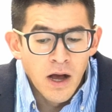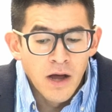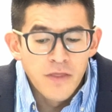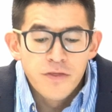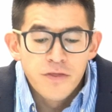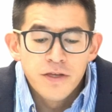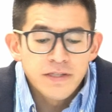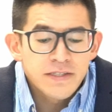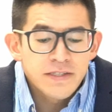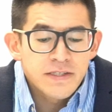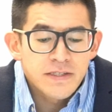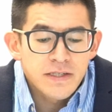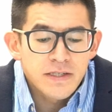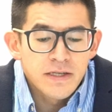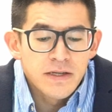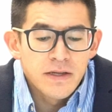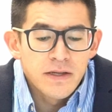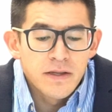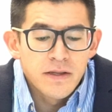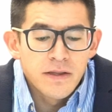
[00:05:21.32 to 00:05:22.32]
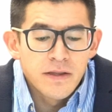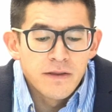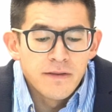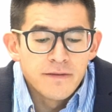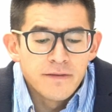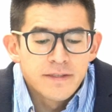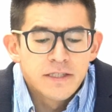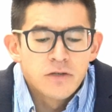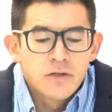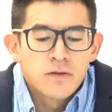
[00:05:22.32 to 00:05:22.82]
This
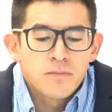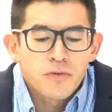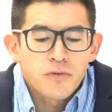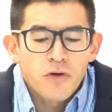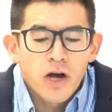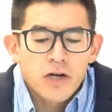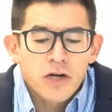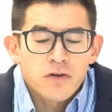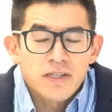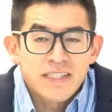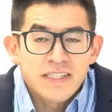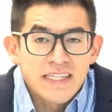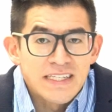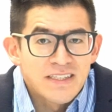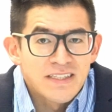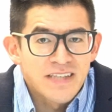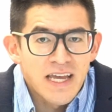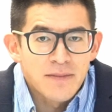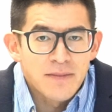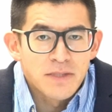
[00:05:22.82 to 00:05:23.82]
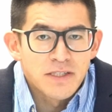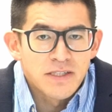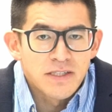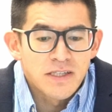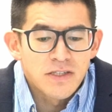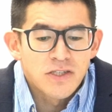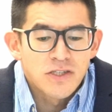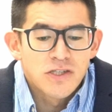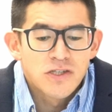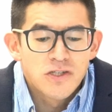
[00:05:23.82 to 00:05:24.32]
student progress
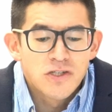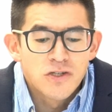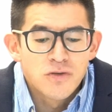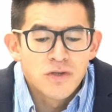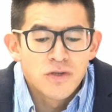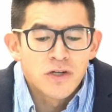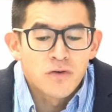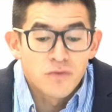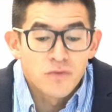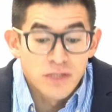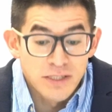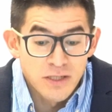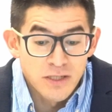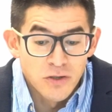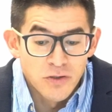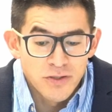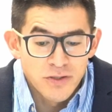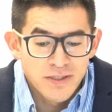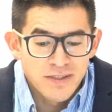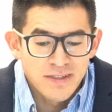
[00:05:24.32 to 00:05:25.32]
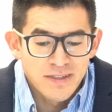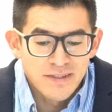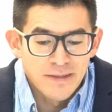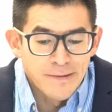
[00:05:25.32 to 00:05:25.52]
examines student results,